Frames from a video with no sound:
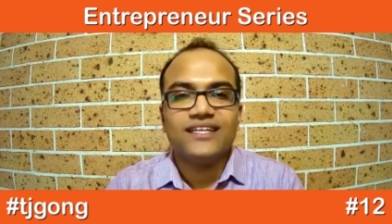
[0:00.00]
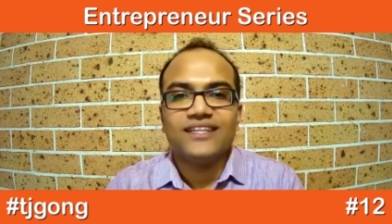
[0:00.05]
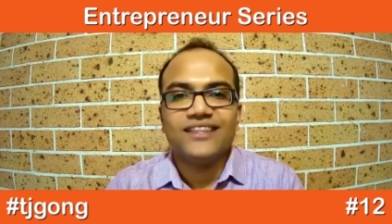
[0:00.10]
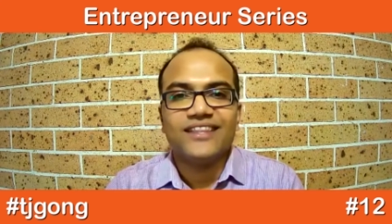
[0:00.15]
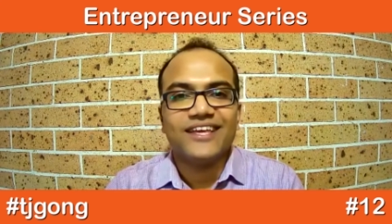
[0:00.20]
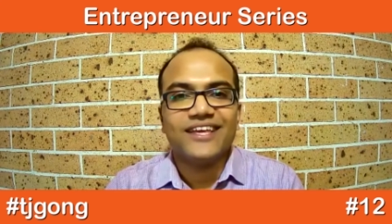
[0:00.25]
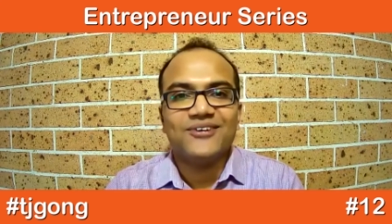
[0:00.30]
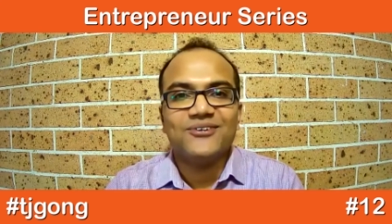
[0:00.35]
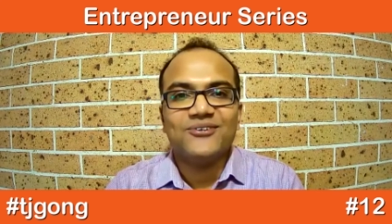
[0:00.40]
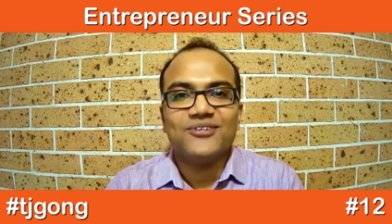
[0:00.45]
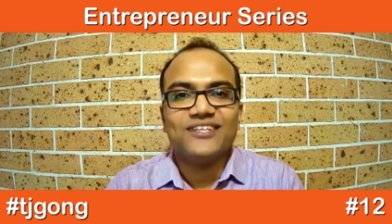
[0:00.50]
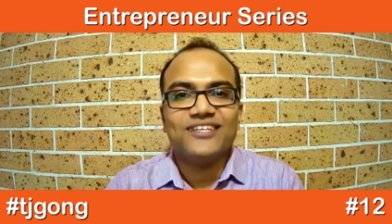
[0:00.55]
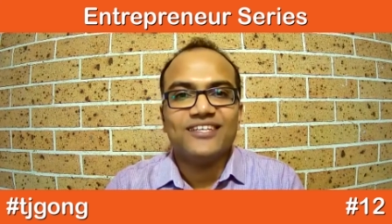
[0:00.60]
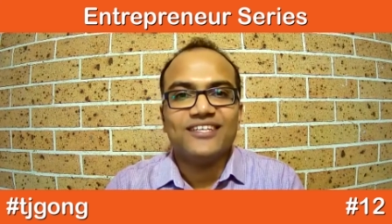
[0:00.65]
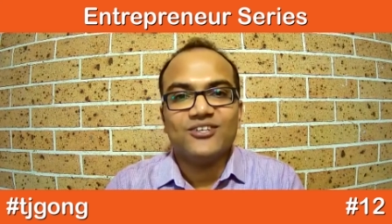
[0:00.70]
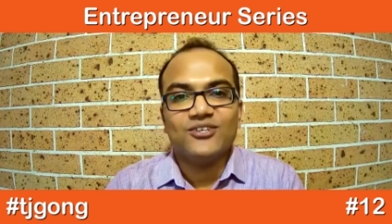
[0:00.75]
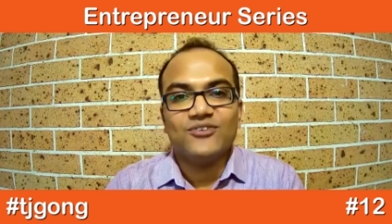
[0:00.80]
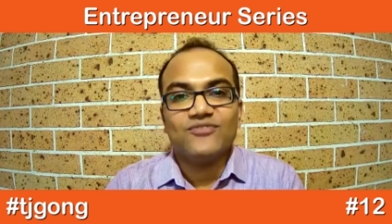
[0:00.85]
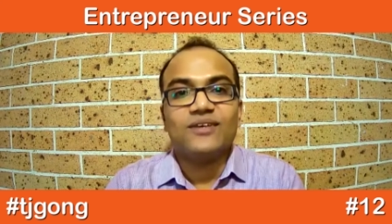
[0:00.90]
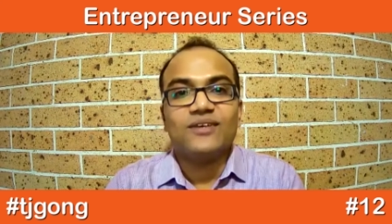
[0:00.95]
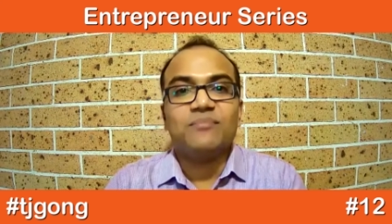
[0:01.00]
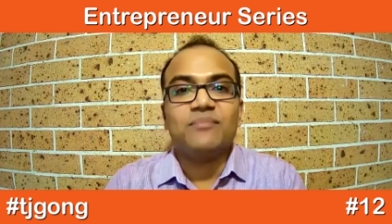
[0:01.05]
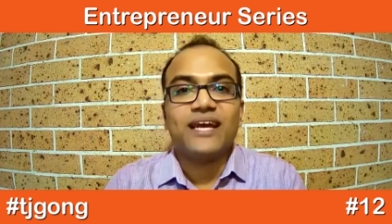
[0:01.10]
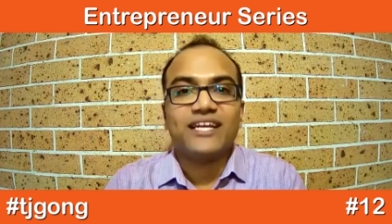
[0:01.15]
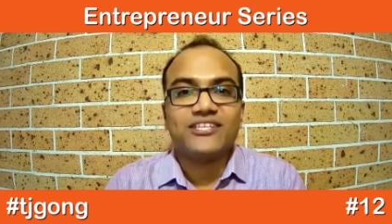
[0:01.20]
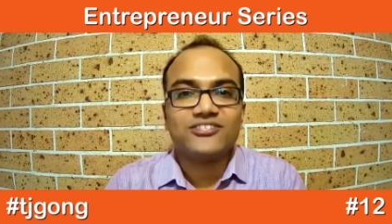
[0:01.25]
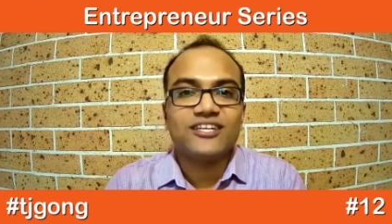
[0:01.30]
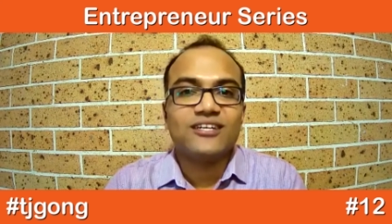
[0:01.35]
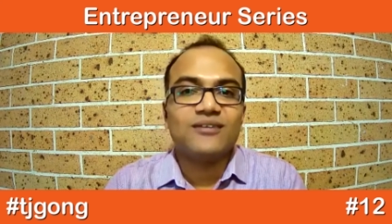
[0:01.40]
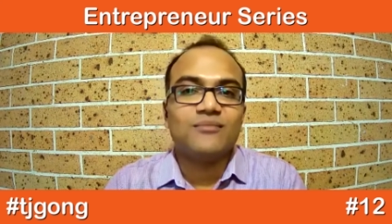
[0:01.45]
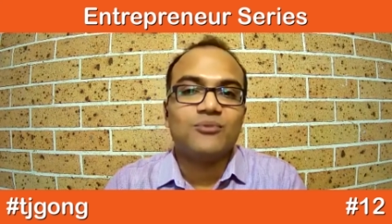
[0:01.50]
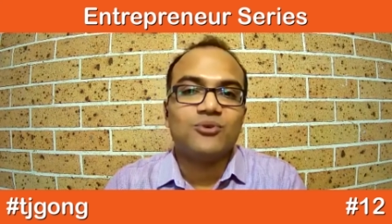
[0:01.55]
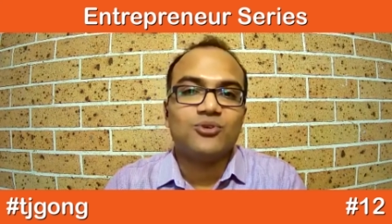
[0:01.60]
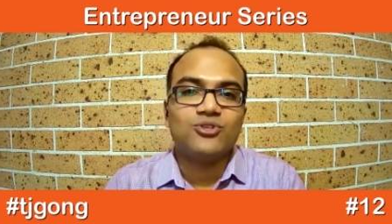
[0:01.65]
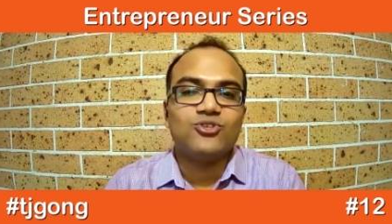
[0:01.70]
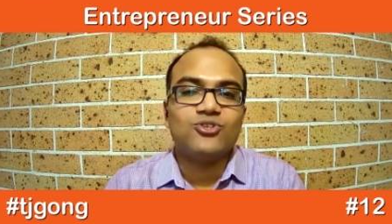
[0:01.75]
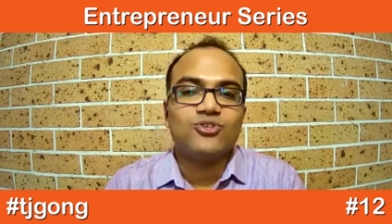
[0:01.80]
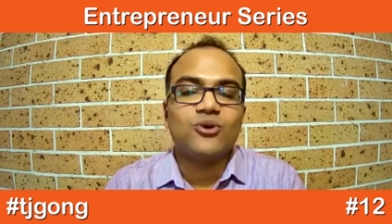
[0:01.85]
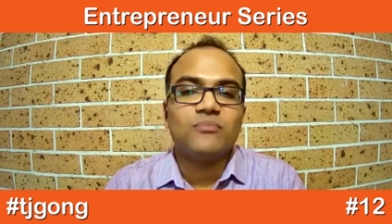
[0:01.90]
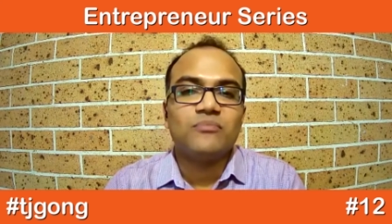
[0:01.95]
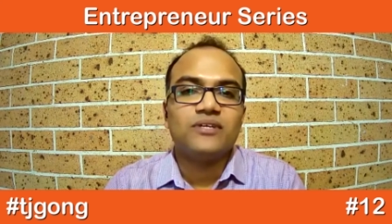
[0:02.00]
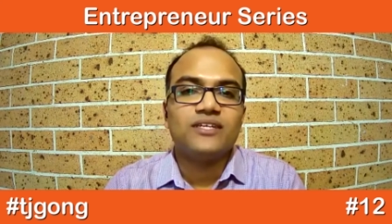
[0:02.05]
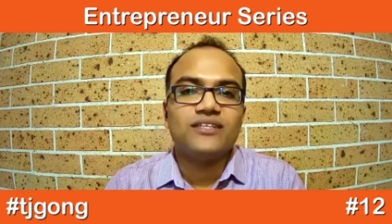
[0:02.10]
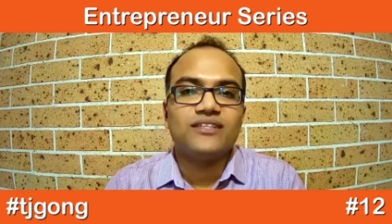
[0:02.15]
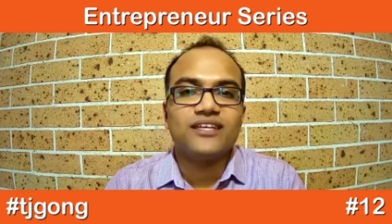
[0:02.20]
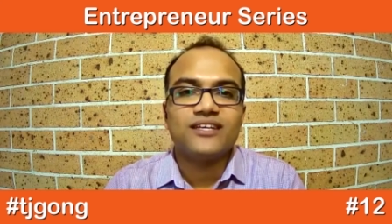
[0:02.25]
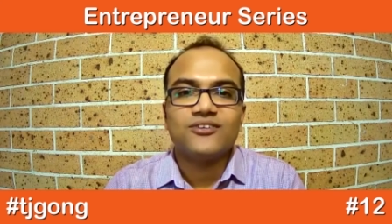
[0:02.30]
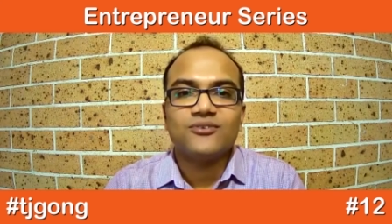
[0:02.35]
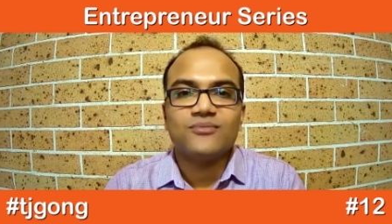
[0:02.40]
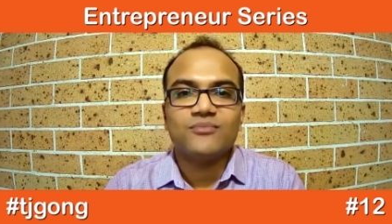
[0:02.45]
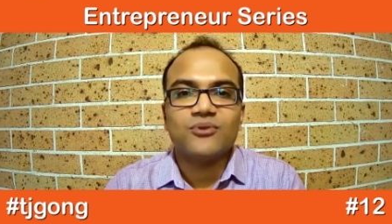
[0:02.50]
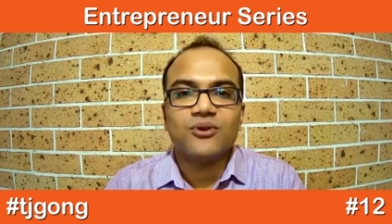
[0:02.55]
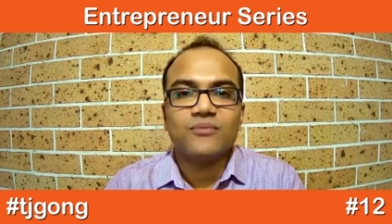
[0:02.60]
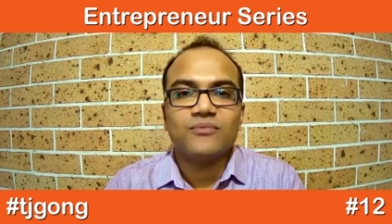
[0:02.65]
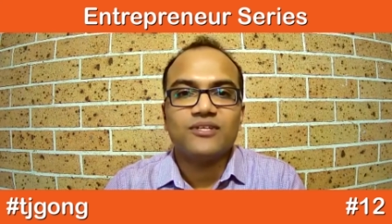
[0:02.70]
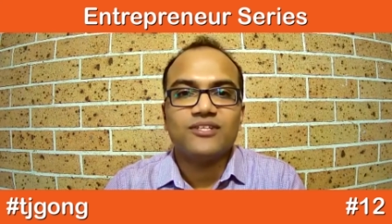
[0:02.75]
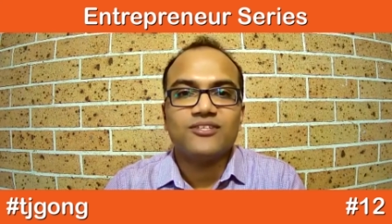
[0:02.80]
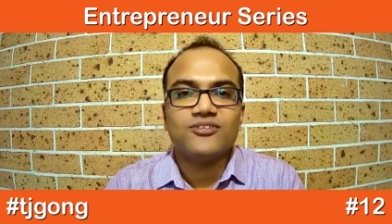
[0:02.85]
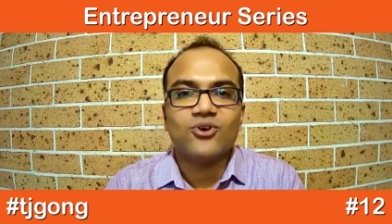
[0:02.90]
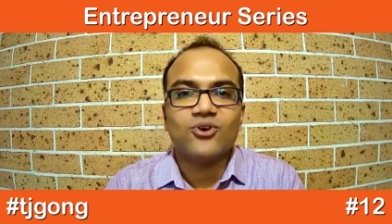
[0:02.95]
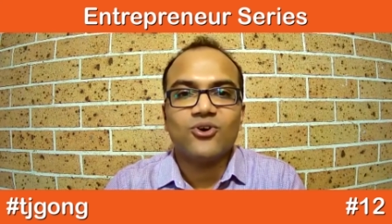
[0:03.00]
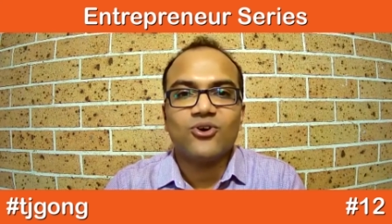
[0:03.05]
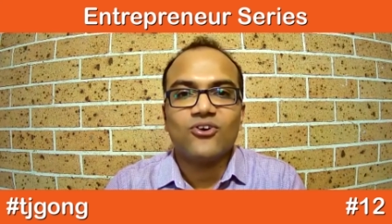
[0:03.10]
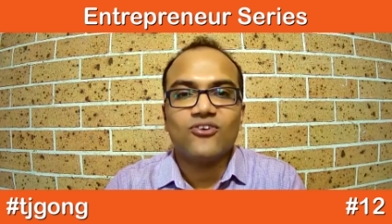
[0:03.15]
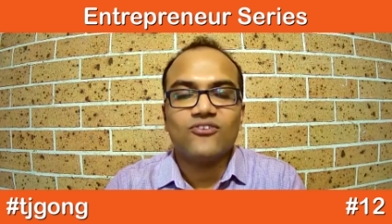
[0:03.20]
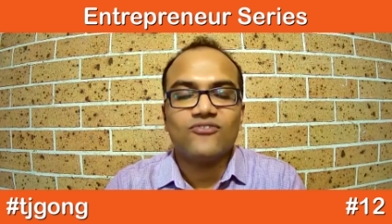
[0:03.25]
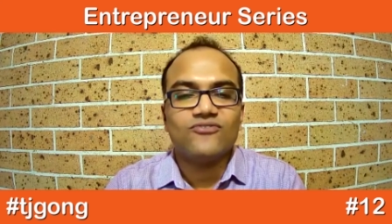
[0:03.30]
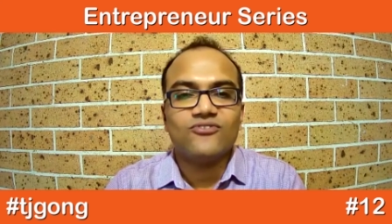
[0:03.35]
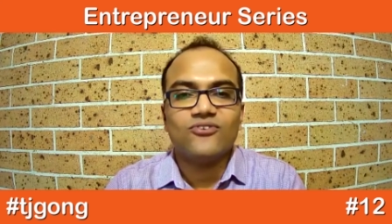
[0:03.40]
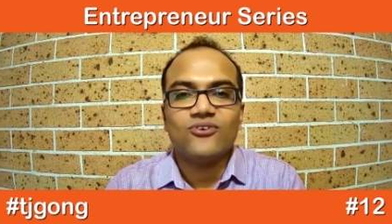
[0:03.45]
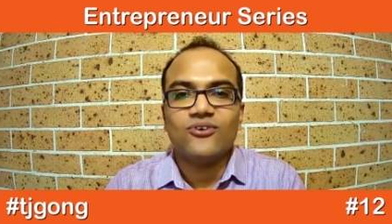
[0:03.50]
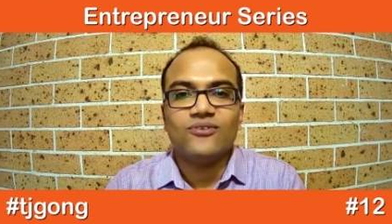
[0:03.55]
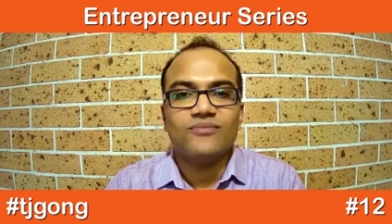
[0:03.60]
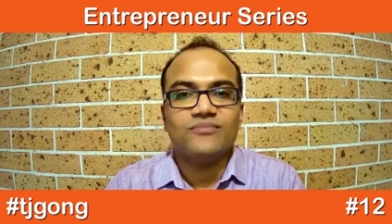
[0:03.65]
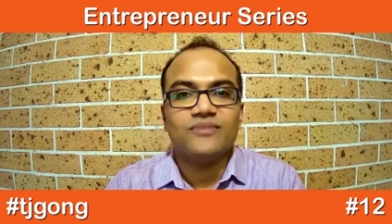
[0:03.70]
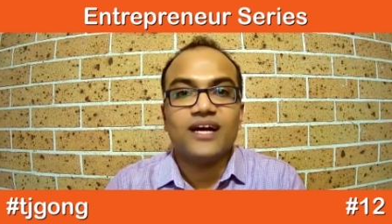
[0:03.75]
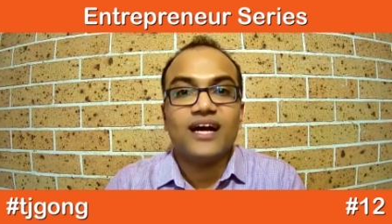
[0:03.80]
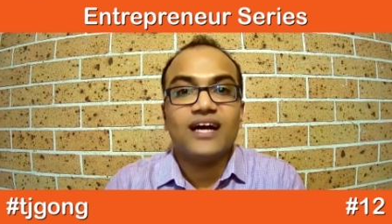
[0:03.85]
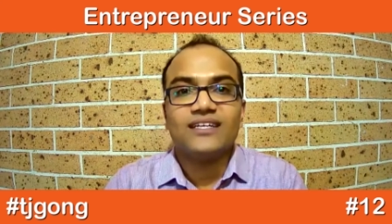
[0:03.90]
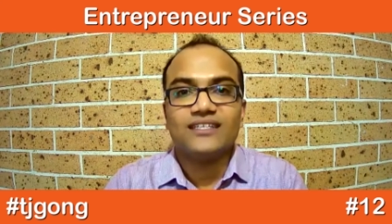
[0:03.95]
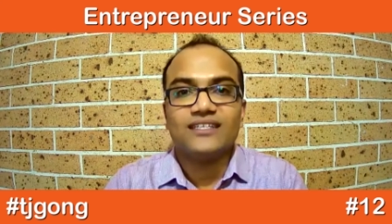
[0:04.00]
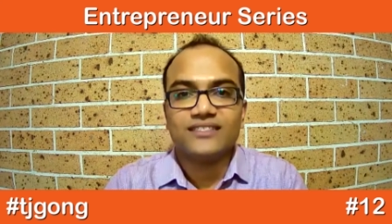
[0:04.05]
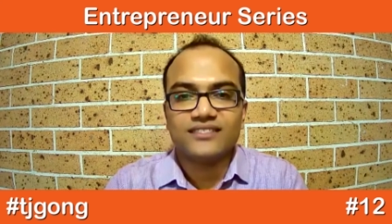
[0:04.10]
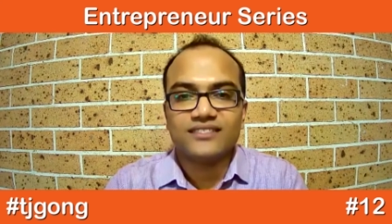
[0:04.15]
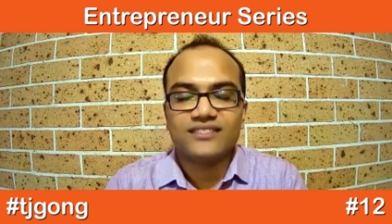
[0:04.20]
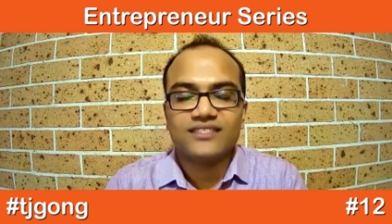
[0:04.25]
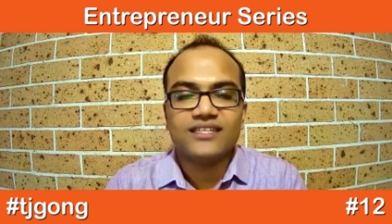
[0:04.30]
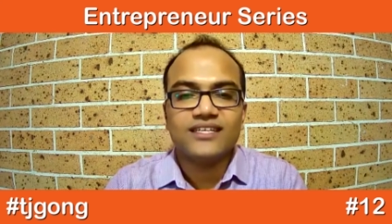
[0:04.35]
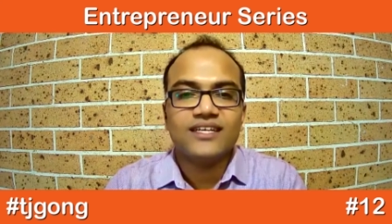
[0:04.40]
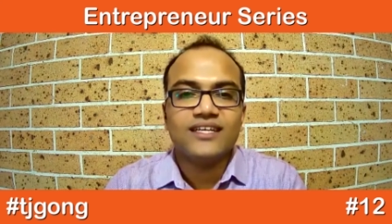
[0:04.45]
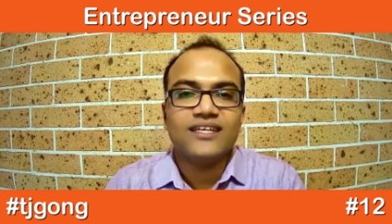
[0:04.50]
they could, if they're passionate about the topic, they could probably talk on for hours.